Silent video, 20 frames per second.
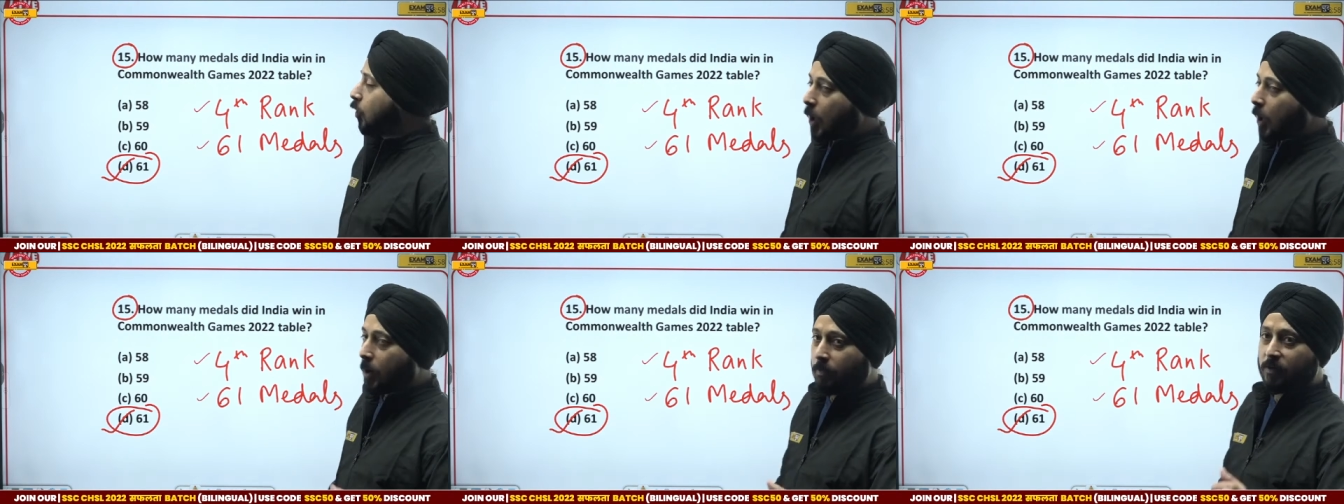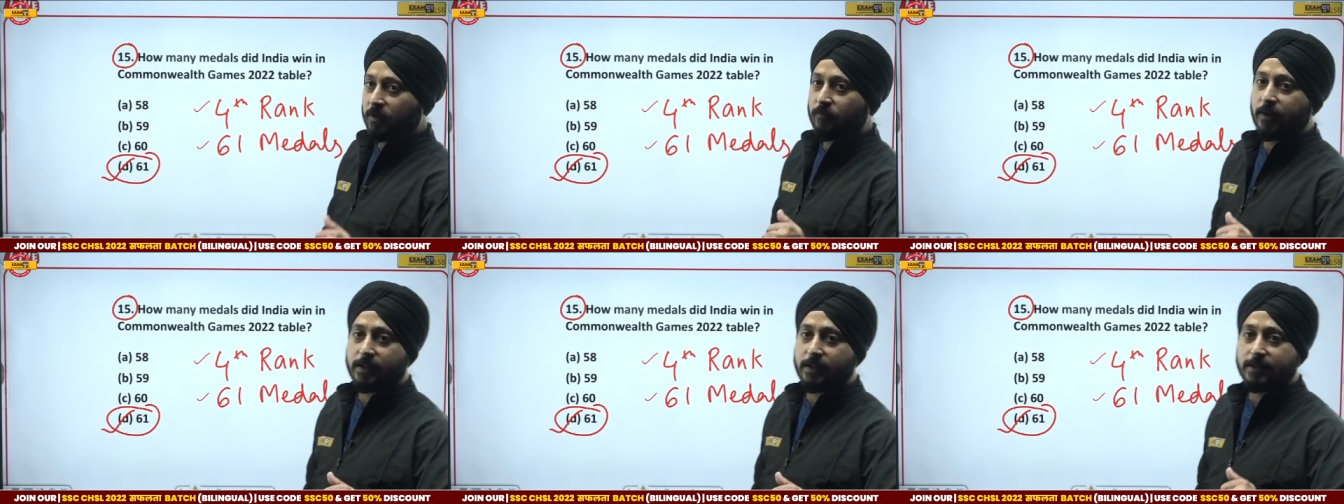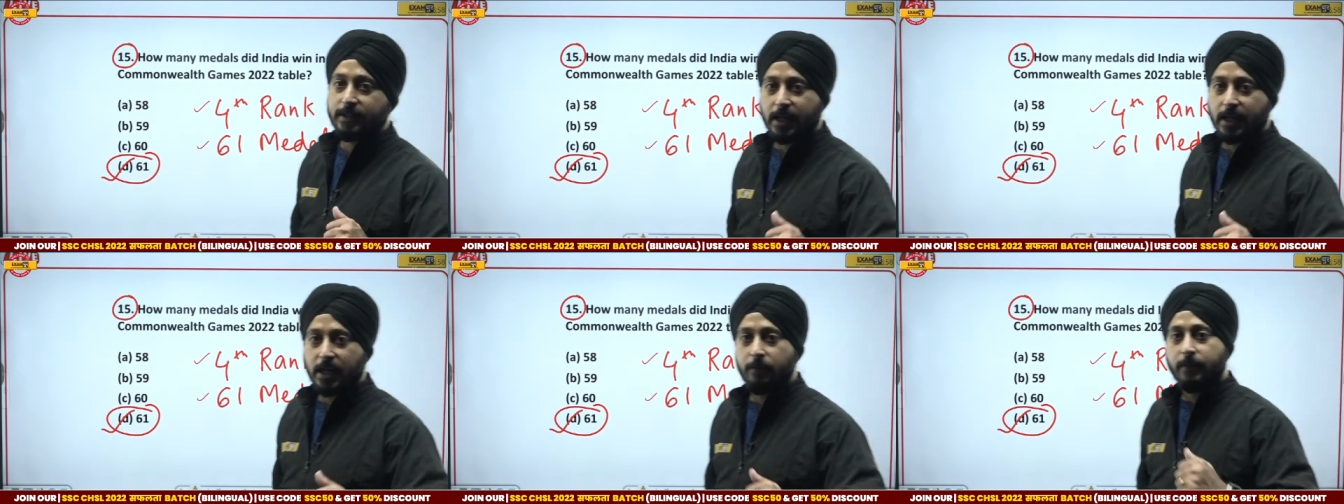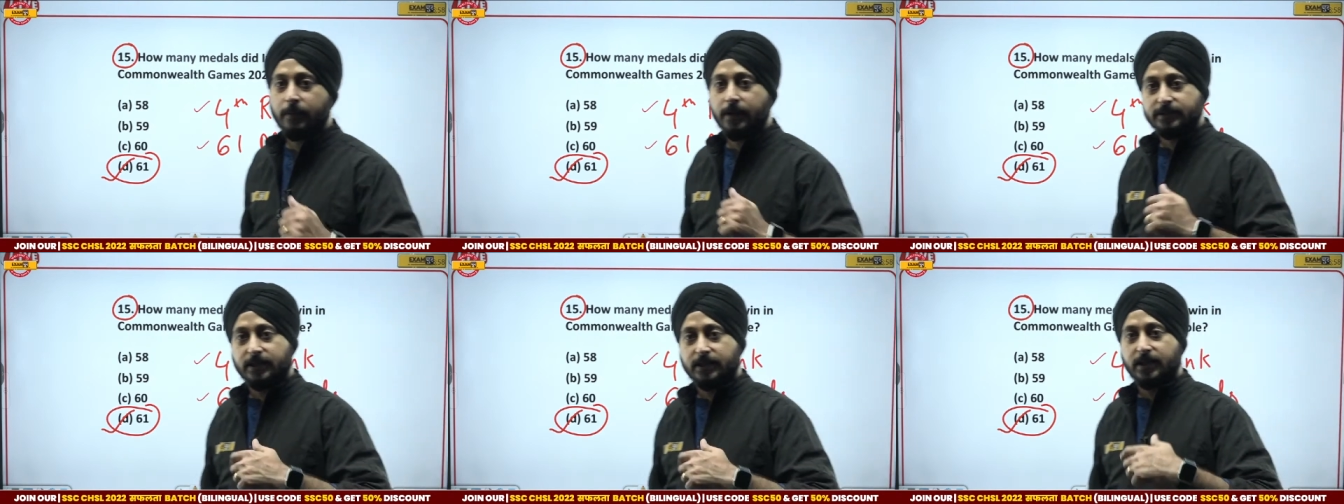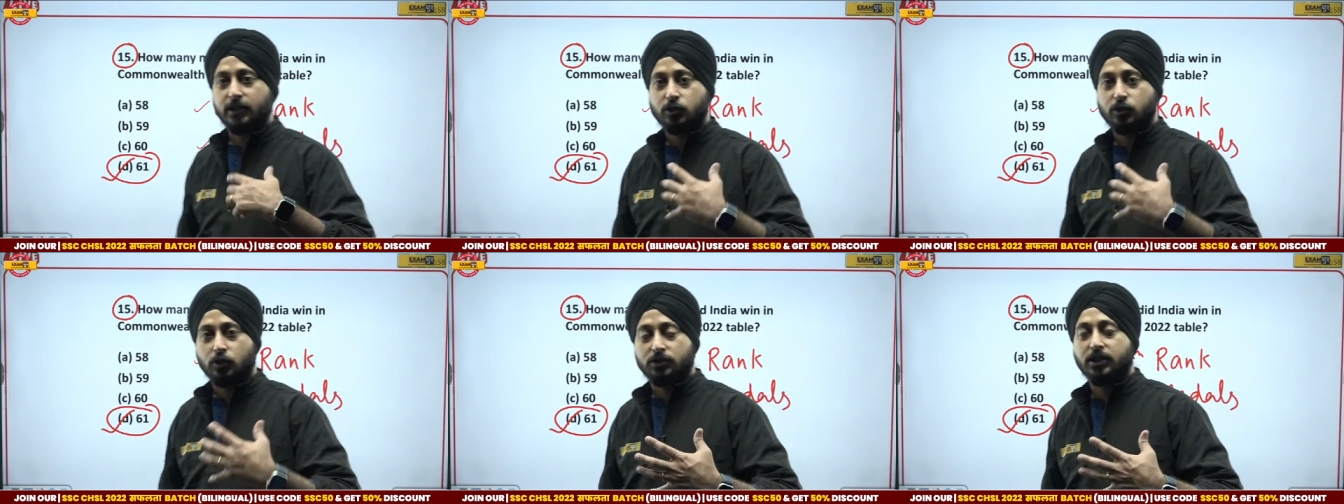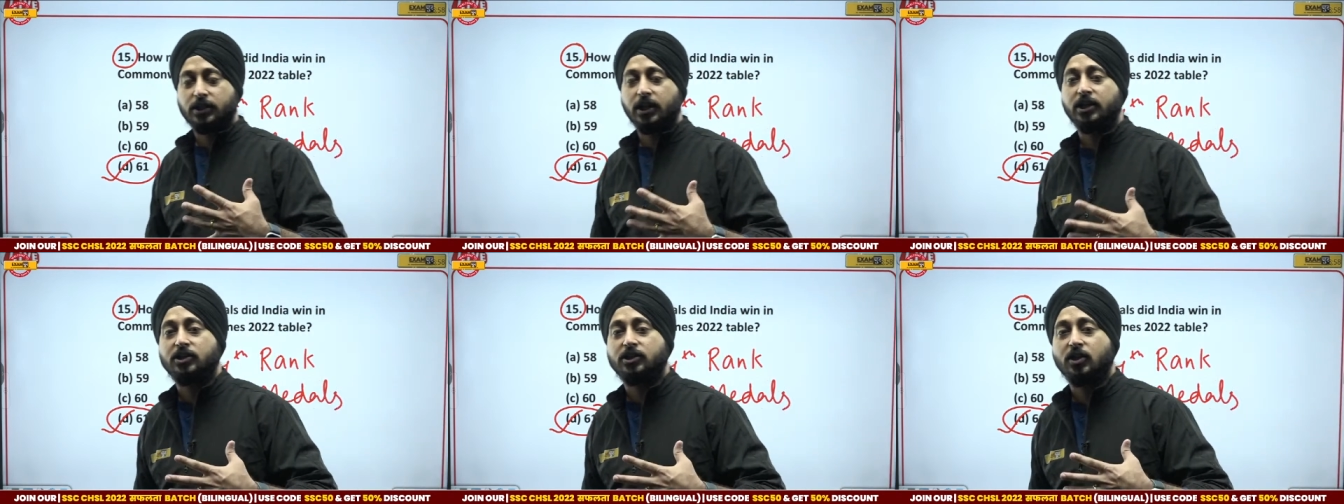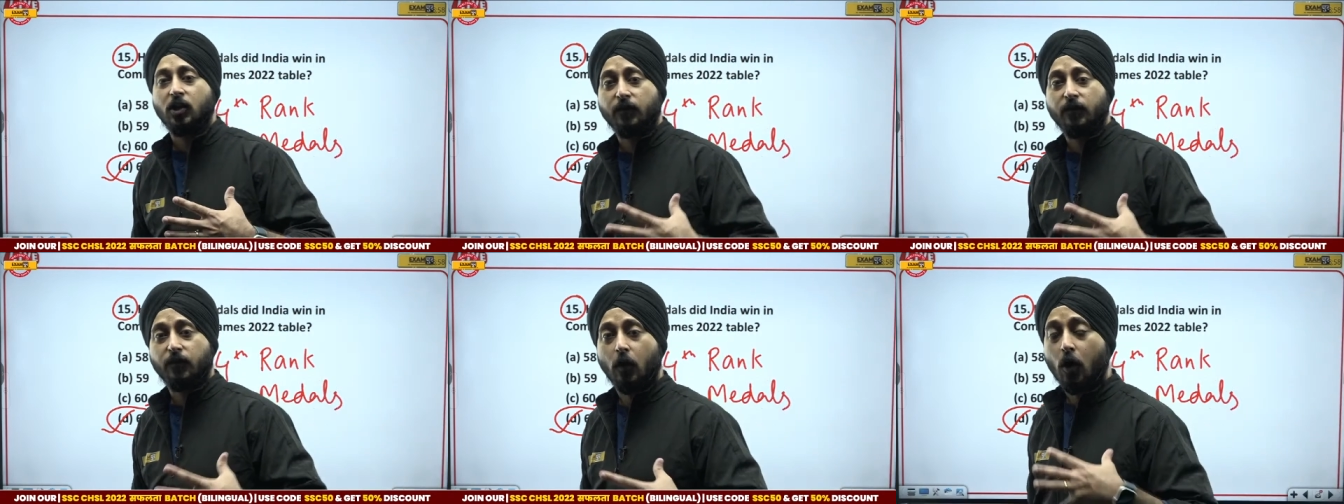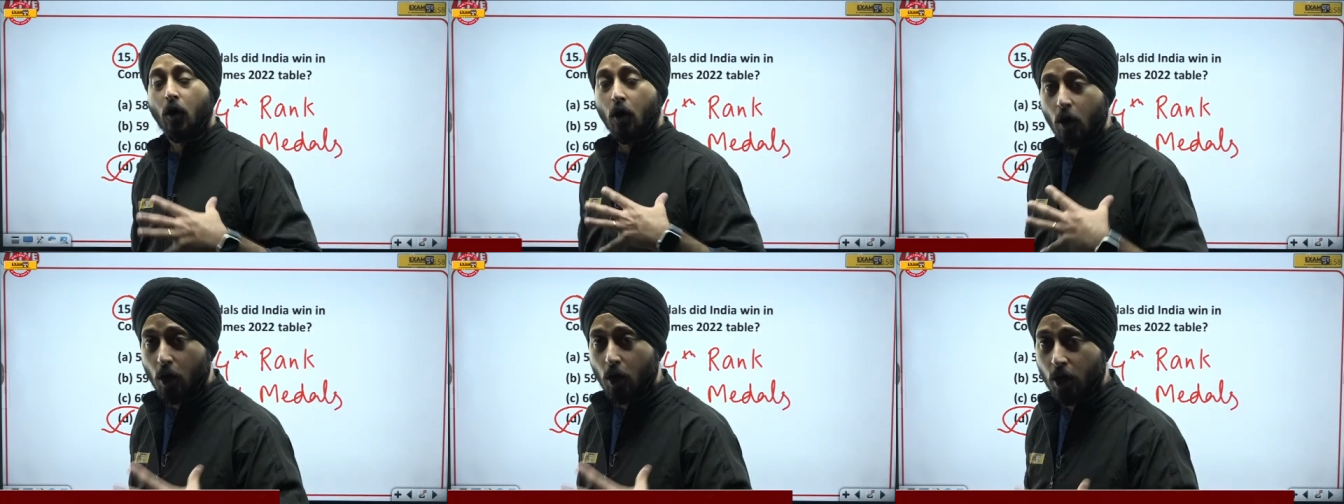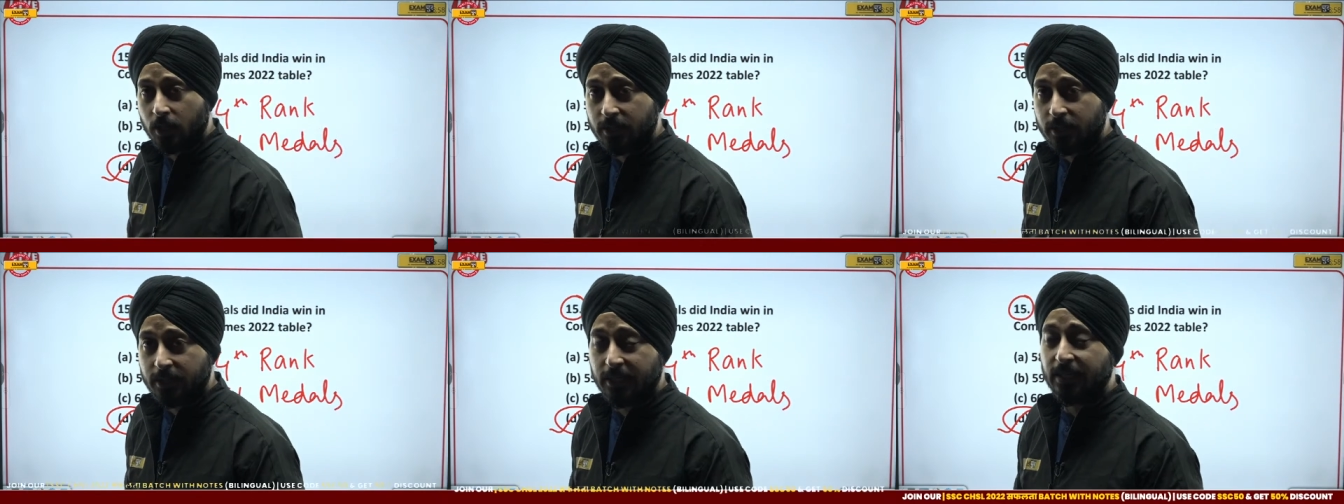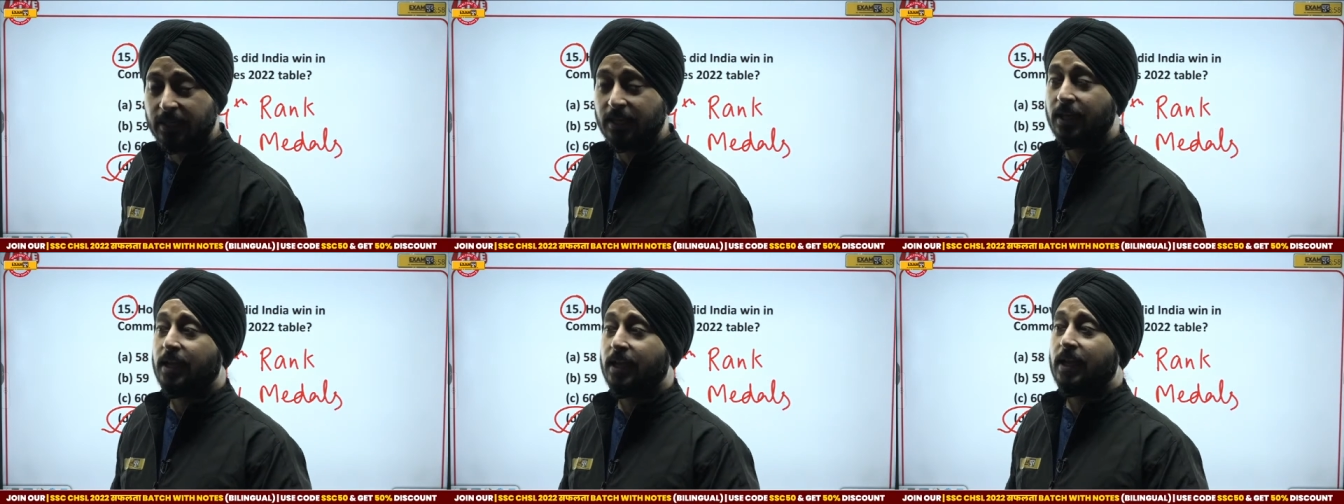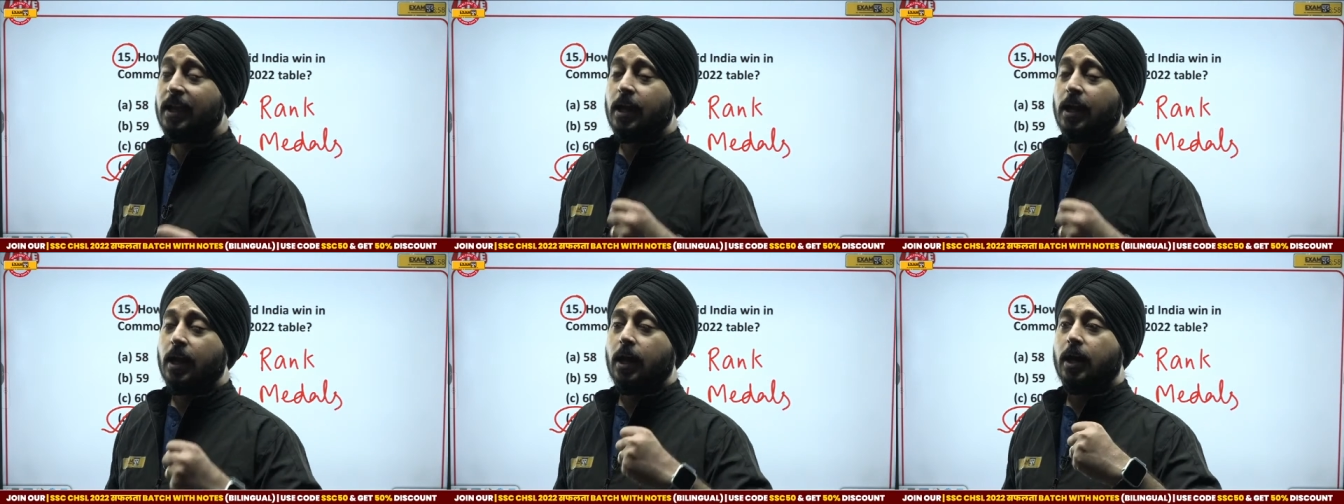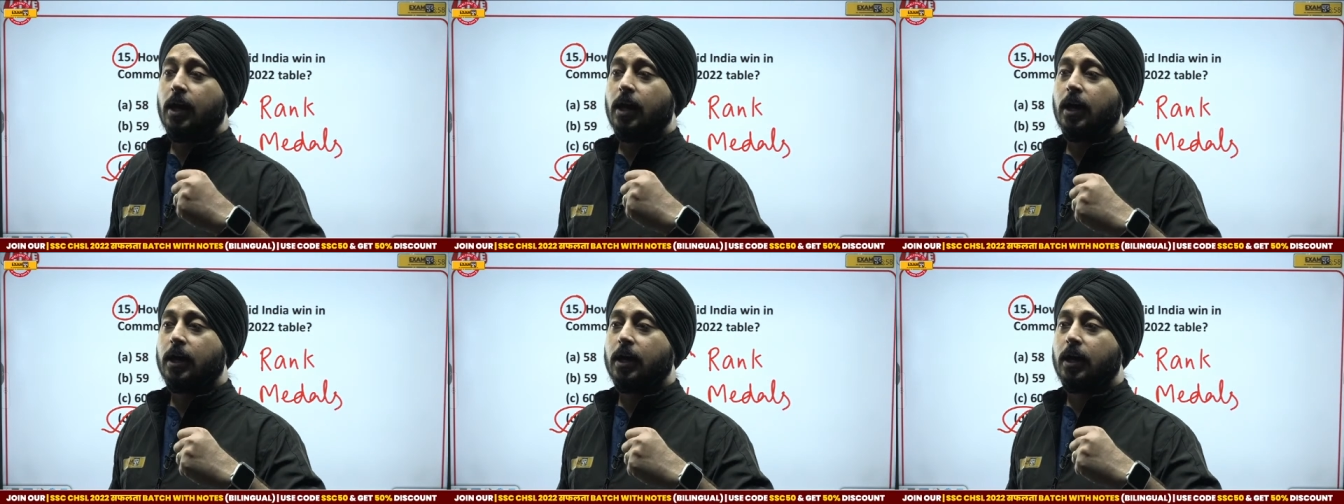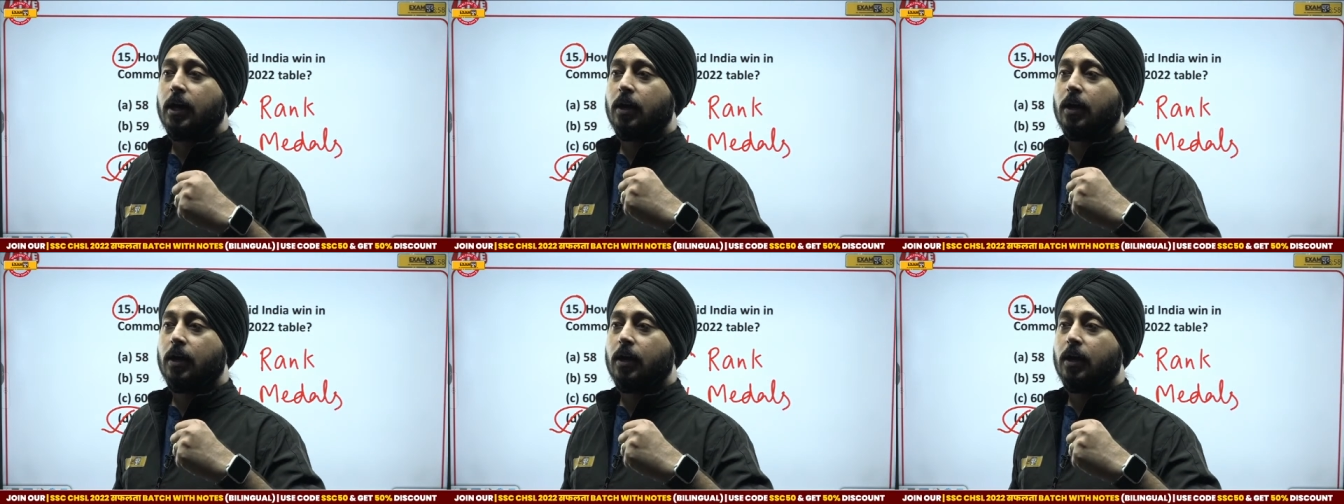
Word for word: Commonwealth Game is an association of all the uh,